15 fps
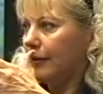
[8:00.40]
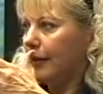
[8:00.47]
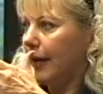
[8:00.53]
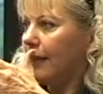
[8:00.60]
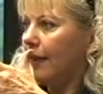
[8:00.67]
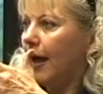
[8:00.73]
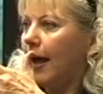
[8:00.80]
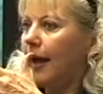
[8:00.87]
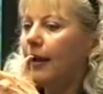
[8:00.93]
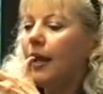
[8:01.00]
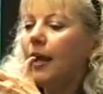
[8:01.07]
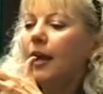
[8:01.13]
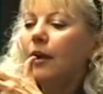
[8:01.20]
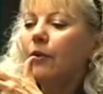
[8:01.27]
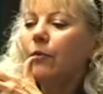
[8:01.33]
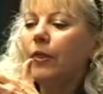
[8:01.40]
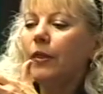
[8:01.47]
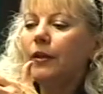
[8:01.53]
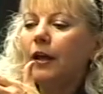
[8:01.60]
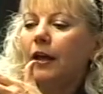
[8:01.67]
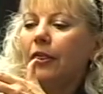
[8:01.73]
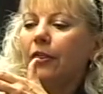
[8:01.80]
like that, with
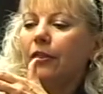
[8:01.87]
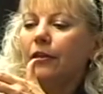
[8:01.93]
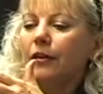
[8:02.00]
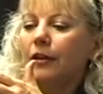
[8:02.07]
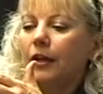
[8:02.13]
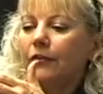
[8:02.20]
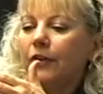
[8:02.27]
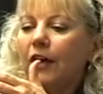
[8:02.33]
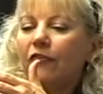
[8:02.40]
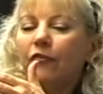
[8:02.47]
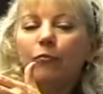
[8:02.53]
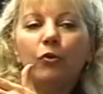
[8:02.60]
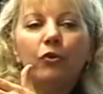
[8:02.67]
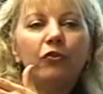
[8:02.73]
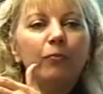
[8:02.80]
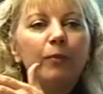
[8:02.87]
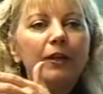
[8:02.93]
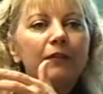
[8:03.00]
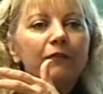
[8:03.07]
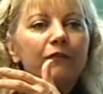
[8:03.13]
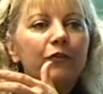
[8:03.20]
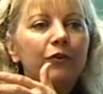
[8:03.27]
enough
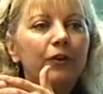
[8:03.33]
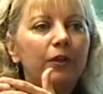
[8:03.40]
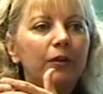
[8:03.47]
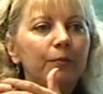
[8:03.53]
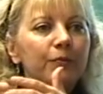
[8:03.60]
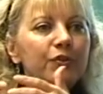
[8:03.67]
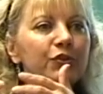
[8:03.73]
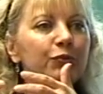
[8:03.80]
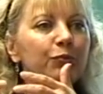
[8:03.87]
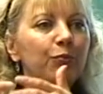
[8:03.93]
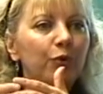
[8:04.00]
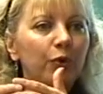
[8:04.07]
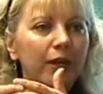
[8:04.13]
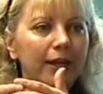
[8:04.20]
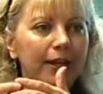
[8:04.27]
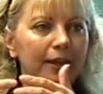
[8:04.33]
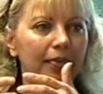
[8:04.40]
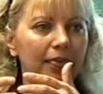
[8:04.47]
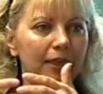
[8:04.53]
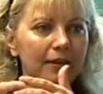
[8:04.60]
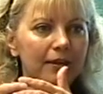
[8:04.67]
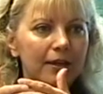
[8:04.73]
movement for them to breathe
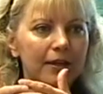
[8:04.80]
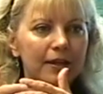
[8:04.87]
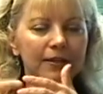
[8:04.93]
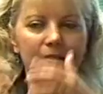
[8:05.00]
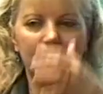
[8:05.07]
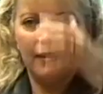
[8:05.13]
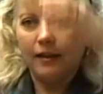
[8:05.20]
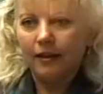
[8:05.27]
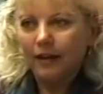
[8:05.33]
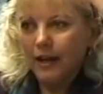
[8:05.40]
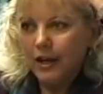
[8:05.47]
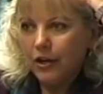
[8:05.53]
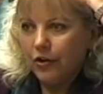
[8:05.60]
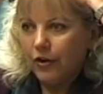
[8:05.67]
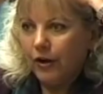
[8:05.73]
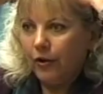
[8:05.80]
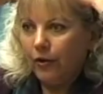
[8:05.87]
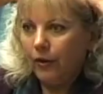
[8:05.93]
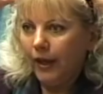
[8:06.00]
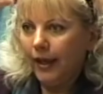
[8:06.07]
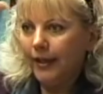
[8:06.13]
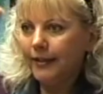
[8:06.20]
so that your
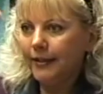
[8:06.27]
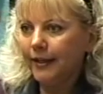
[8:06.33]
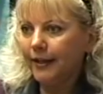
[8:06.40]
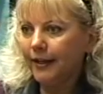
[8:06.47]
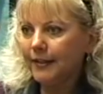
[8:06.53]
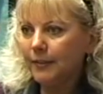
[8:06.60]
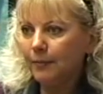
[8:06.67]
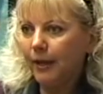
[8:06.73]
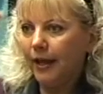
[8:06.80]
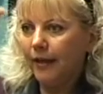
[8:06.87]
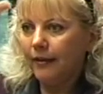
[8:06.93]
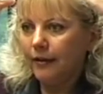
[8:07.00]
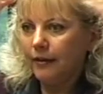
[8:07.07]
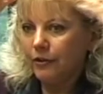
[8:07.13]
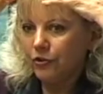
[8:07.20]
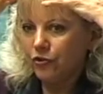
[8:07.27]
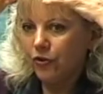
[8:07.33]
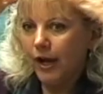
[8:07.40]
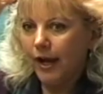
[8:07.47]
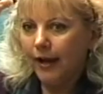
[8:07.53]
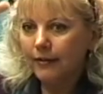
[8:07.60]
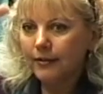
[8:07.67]
whole head can expand and
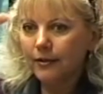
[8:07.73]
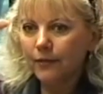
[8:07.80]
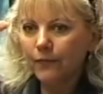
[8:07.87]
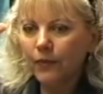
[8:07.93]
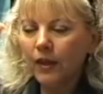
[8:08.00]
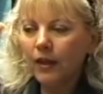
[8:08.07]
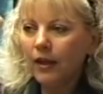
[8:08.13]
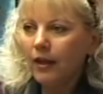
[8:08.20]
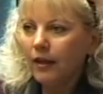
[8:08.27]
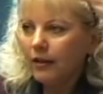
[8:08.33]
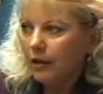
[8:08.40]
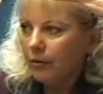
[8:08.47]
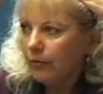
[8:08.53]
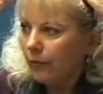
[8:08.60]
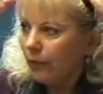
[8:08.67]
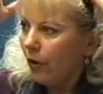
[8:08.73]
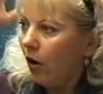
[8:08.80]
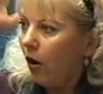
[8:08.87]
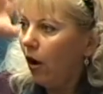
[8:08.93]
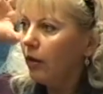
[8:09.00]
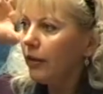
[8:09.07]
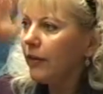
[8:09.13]
contract. Now,
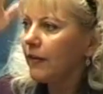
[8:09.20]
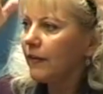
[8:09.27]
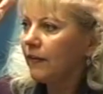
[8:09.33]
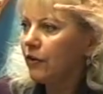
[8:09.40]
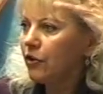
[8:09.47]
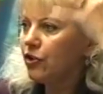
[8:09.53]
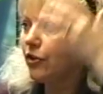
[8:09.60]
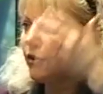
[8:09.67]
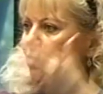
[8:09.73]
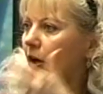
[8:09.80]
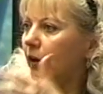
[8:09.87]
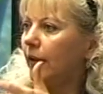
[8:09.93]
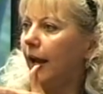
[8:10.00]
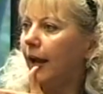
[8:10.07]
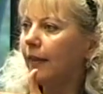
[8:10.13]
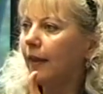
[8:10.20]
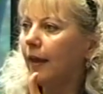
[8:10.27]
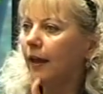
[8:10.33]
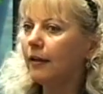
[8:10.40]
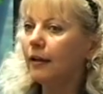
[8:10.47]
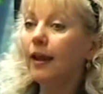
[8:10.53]
all of the sutures are like that,